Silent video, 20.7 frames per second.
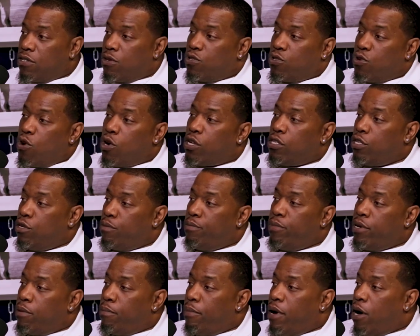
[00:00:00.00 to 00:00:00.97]
So talk a little
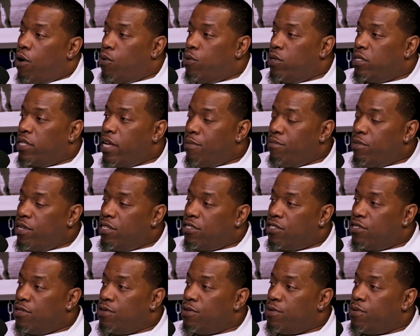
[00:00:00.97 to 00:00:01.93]
bit about what that means
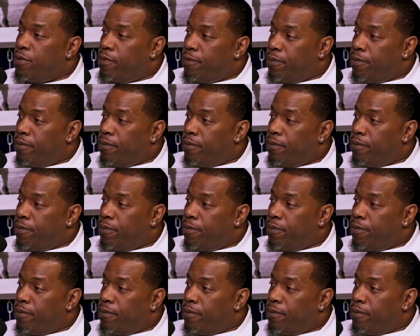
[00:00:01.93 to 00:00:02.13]
to you.